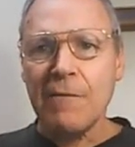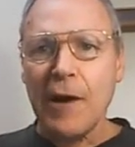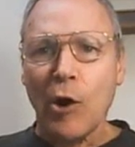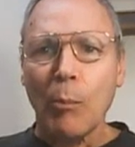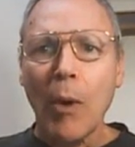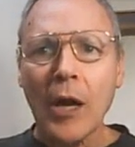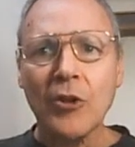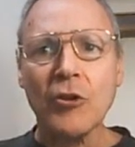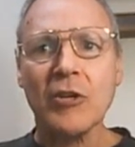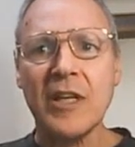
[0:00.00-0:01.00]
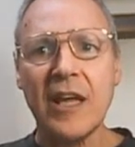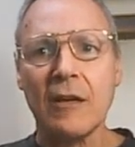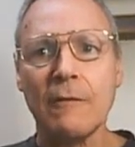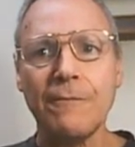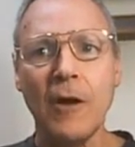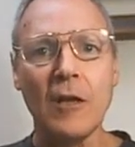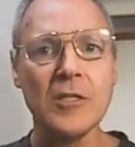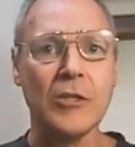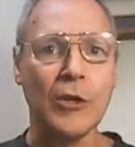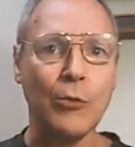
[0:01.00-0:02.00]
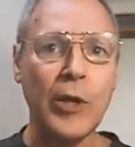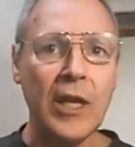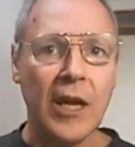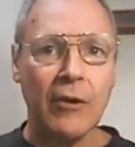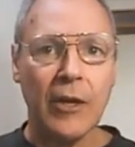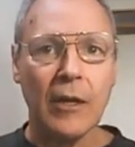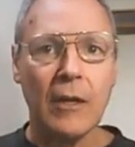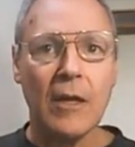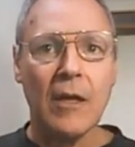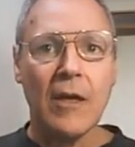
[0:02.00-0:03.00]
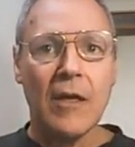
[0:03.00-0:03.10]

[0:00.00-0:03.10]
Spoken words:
If our monitored data falls in the green area,